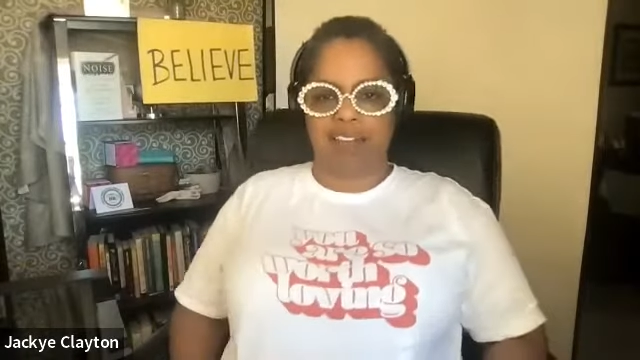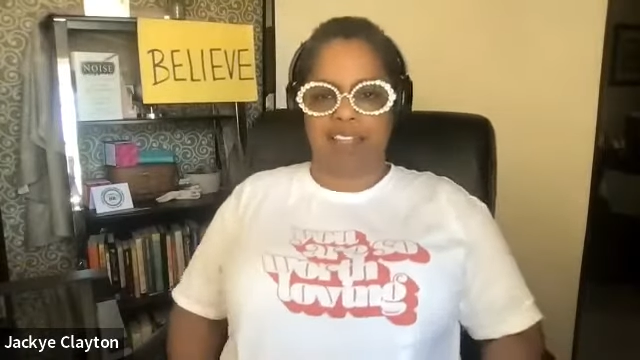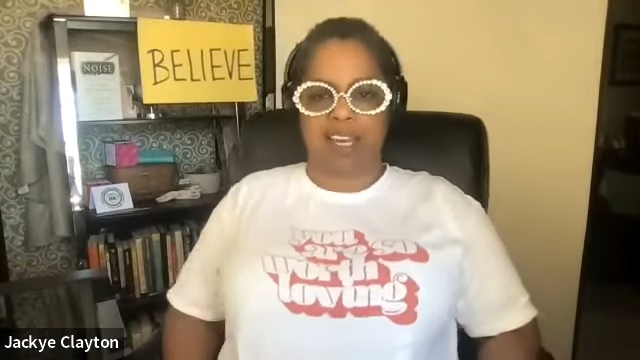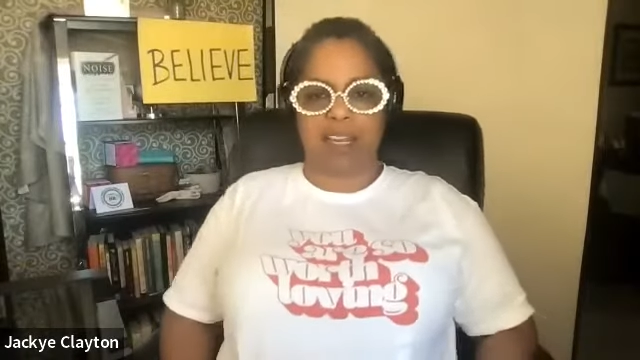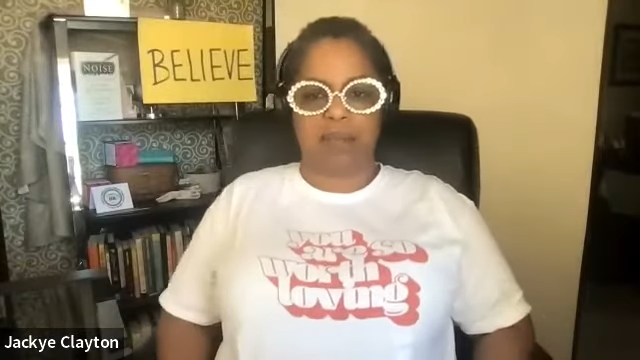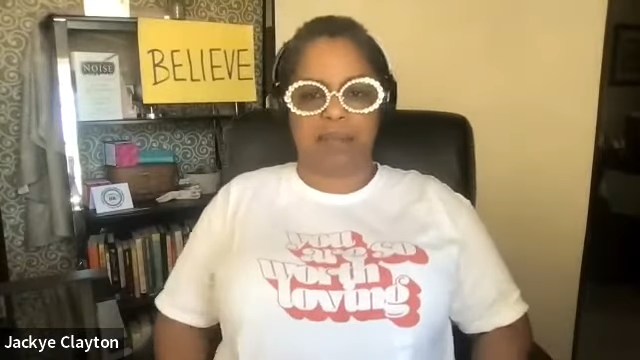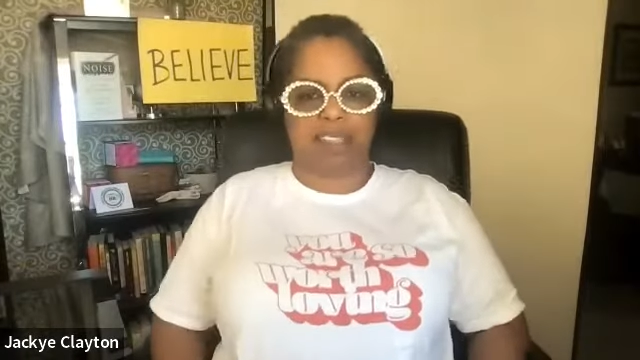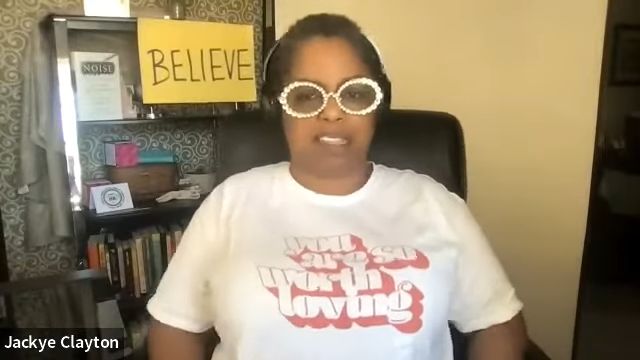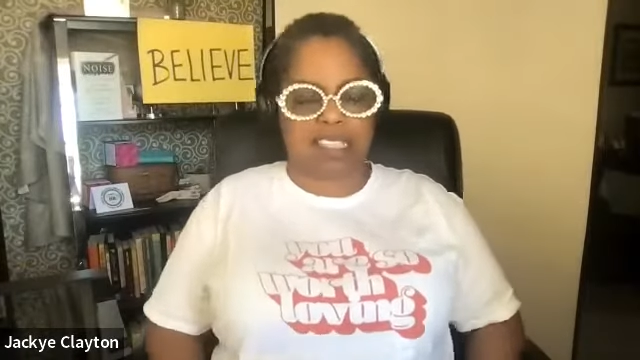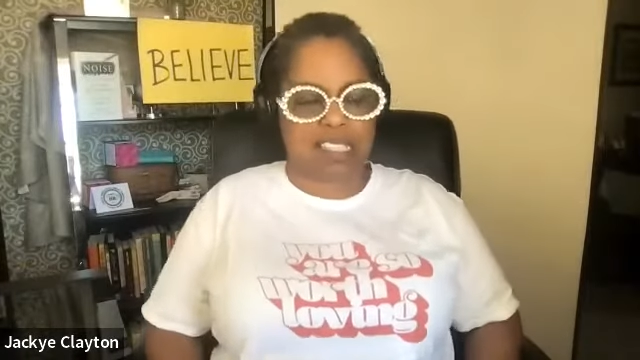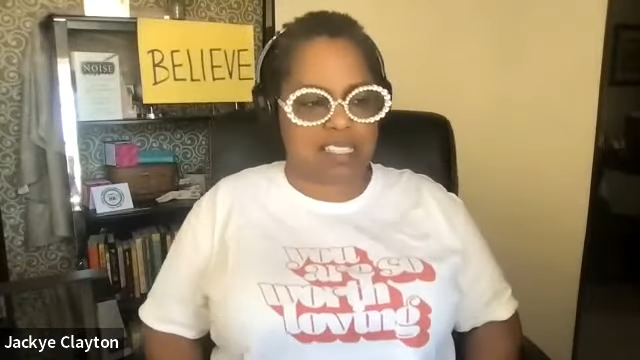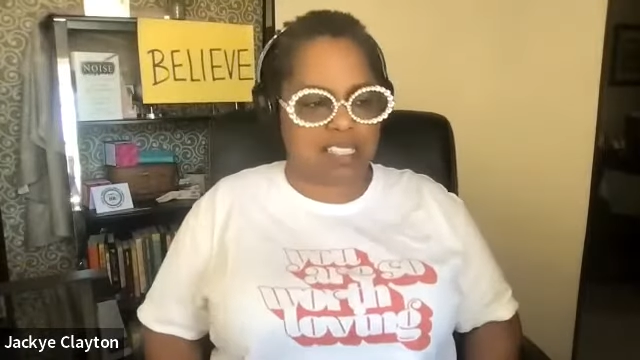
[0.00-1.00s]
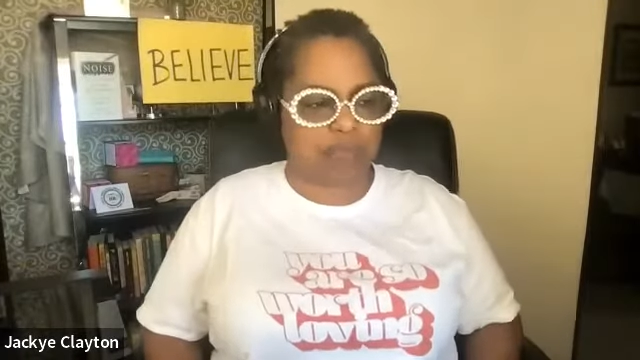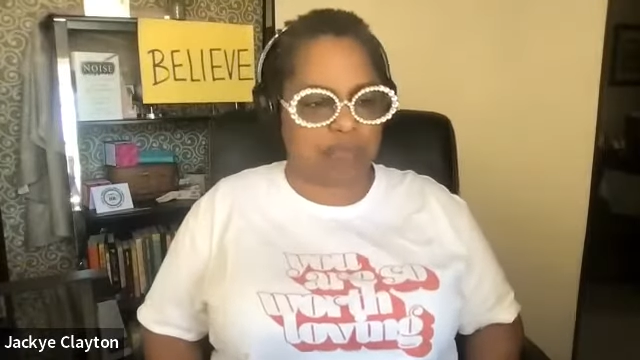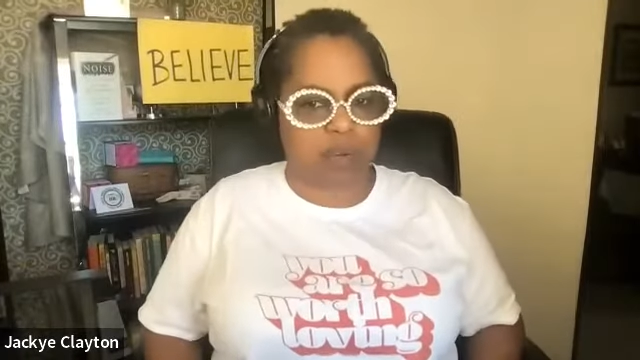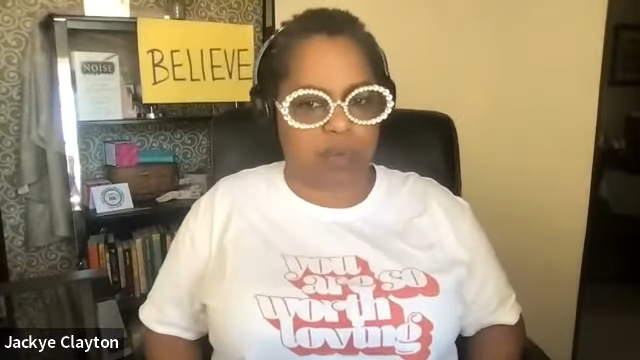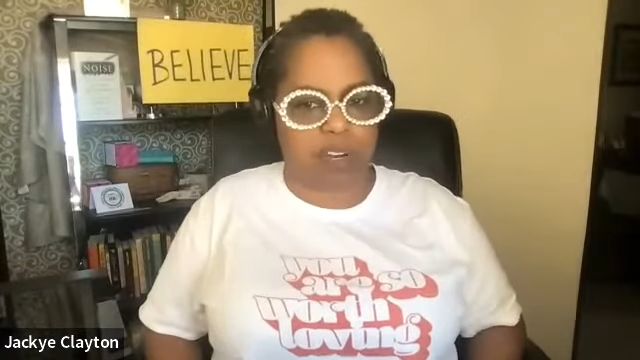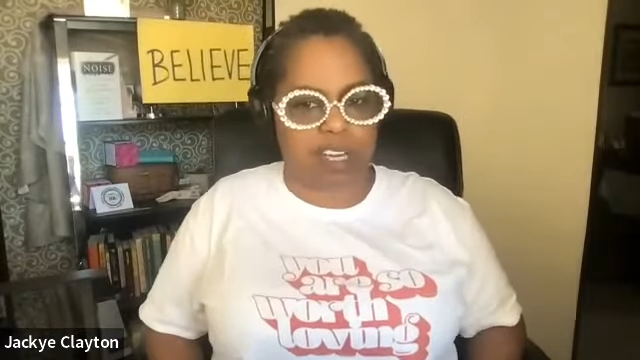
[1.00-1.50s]
And then, but this is
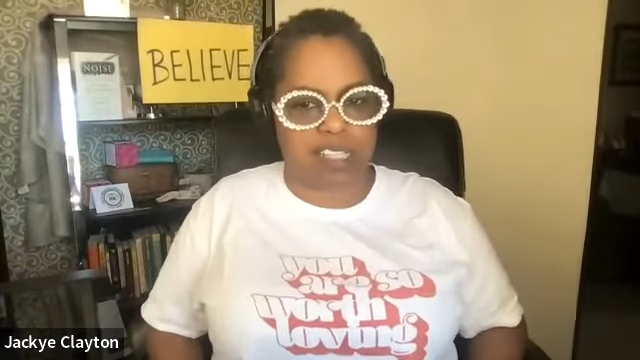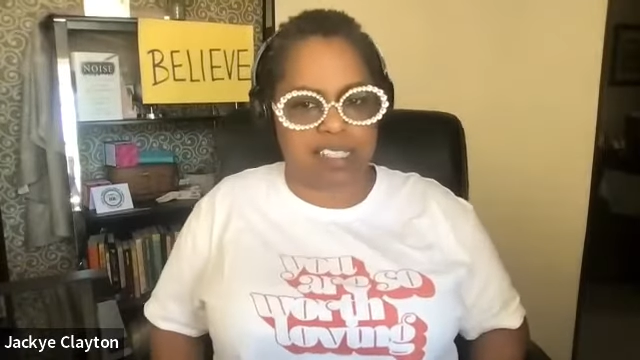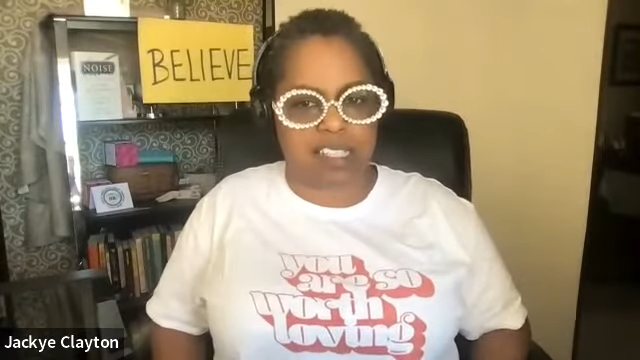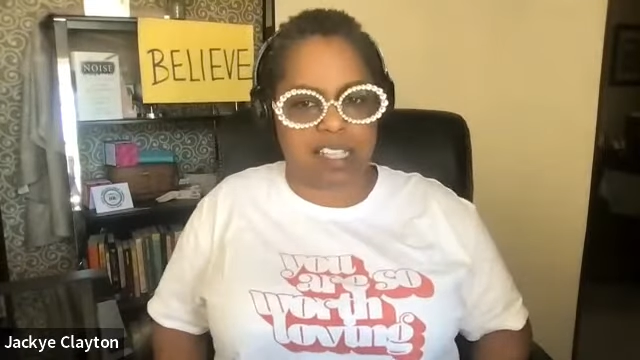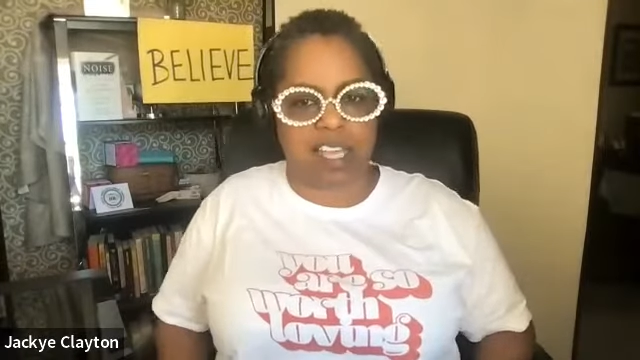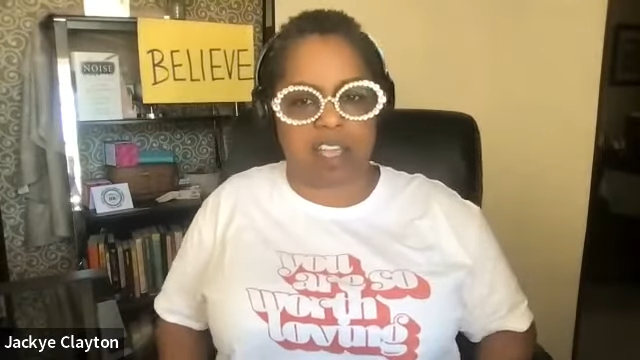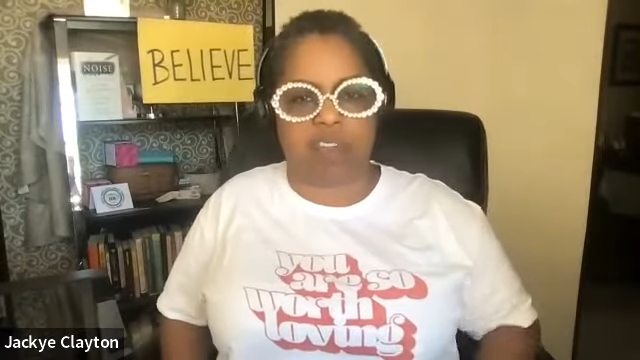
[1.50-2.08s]
different where it's like,